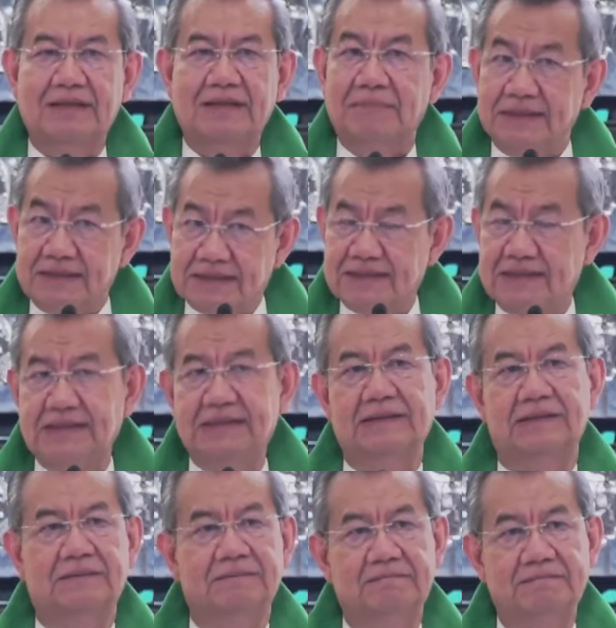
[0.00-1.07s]
But
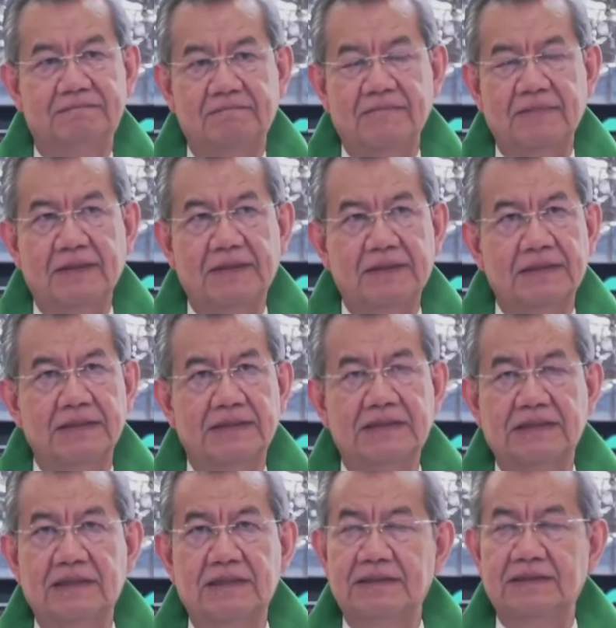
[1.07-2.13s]
still, the
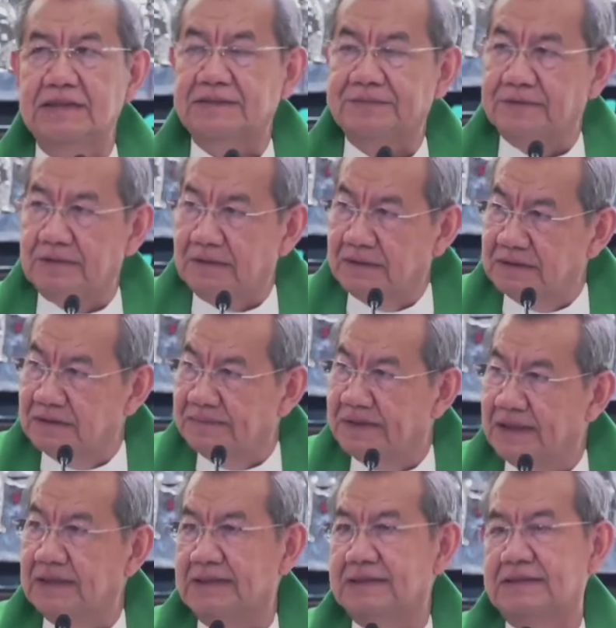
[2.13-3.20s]
challenge for all of
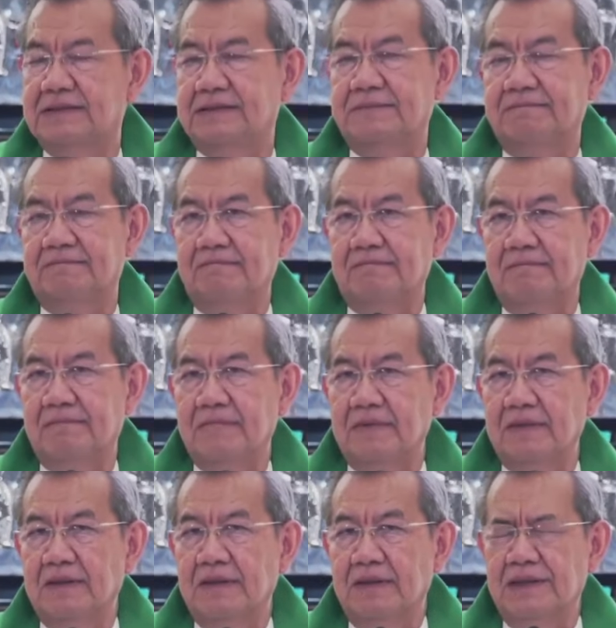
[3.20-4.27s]
us
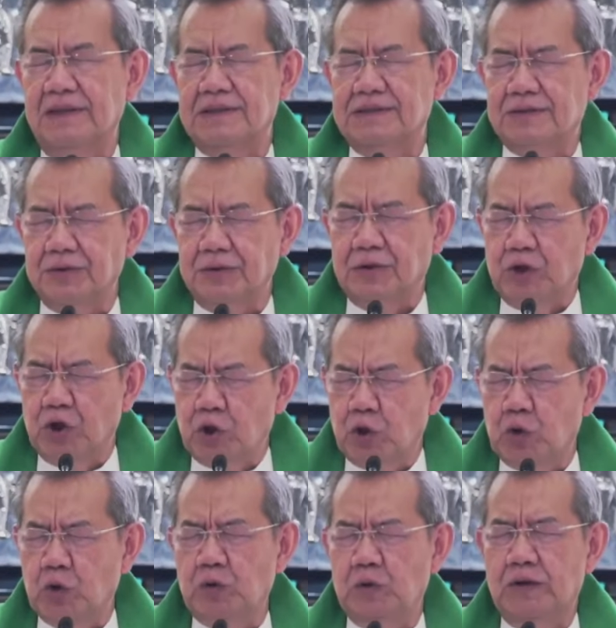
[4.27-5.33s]
is to
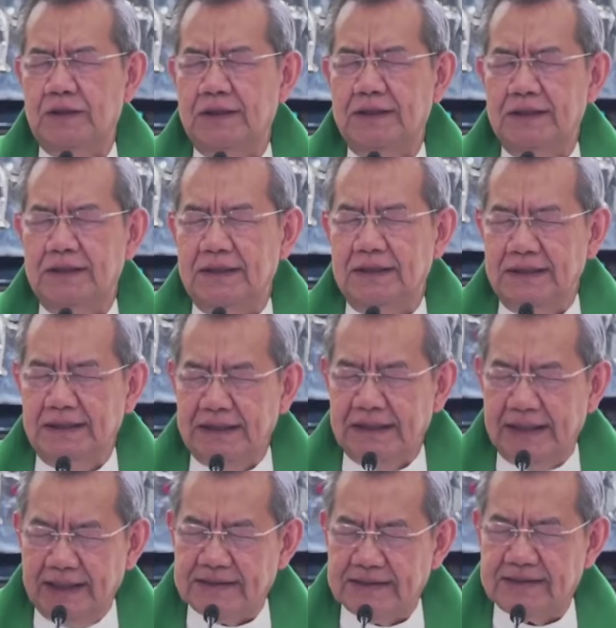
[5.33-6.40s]
go the
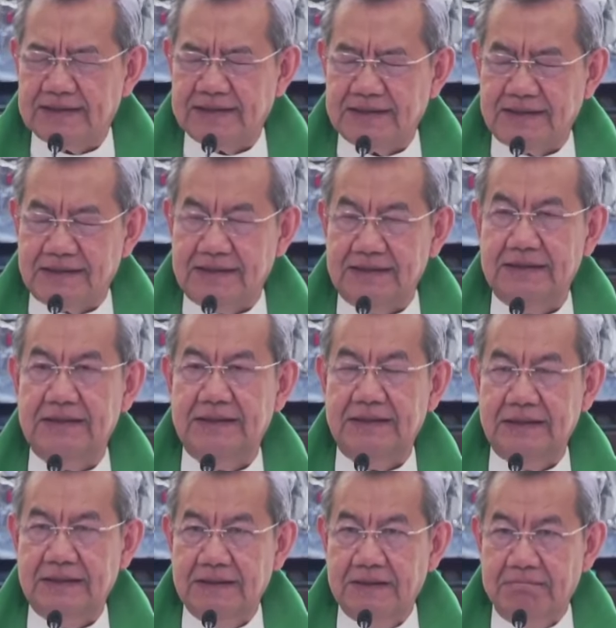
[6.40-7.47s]
extra
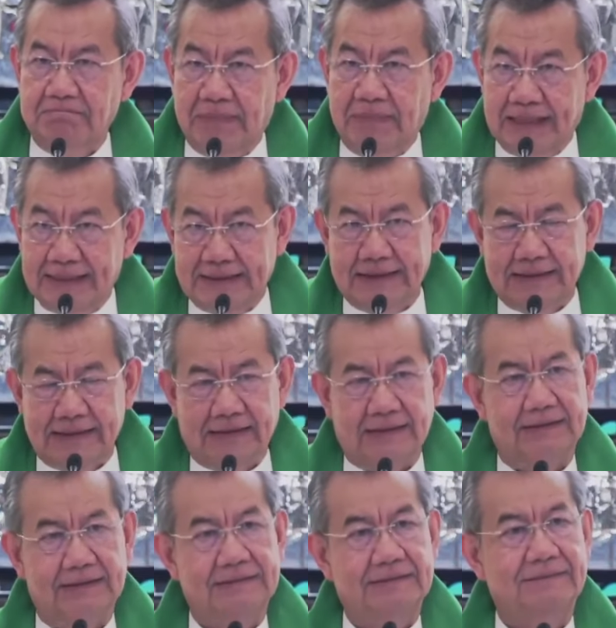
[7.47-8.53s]

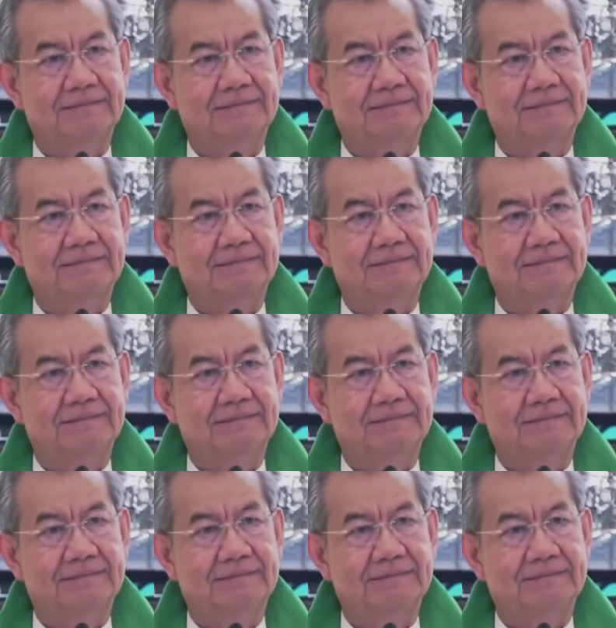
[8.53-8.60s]
mile.